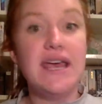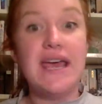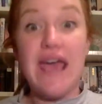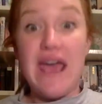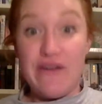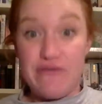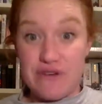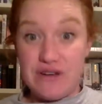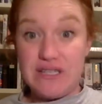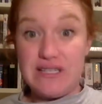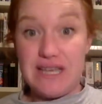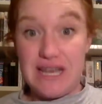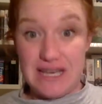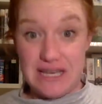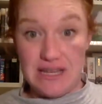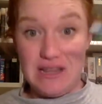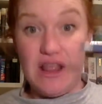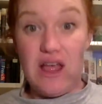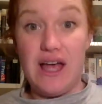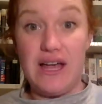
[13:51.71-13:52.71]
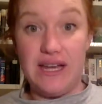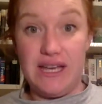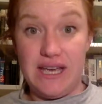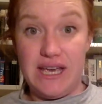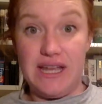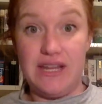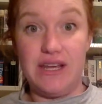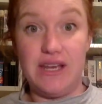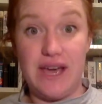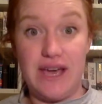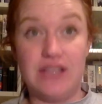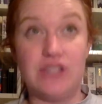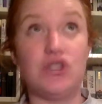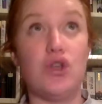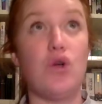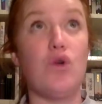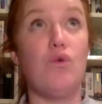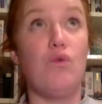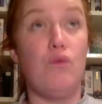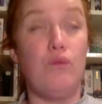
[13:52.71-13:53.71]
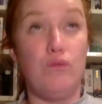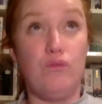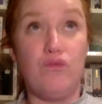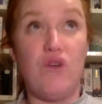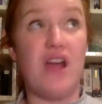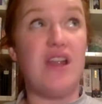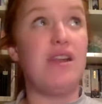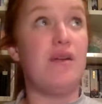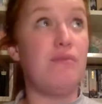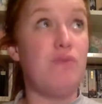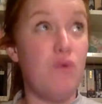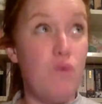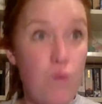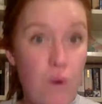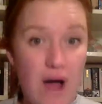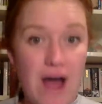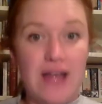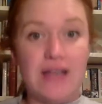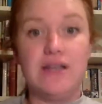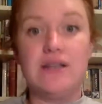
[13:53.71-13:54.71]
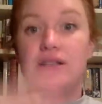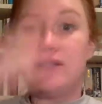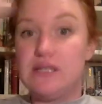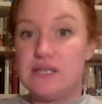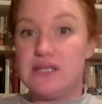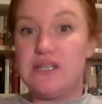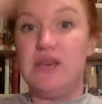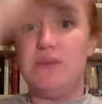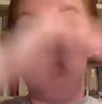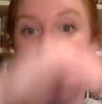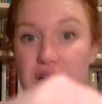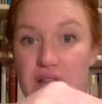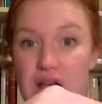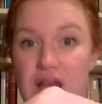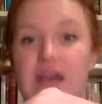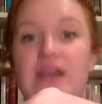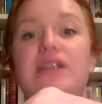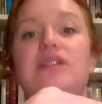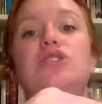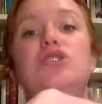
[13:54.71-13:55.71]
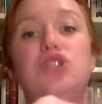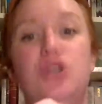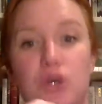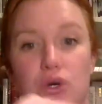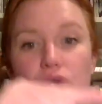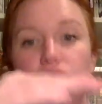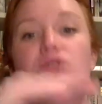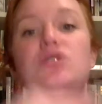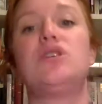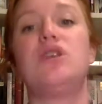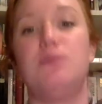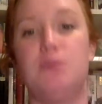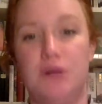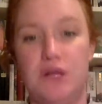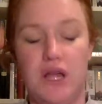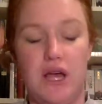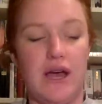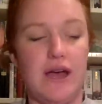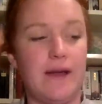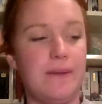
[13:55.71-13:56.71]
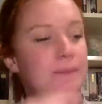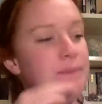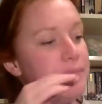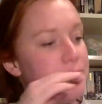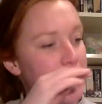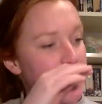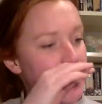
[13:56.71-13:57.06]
Every second line again, okay? So write number 1, skip a line, 2, skip a line.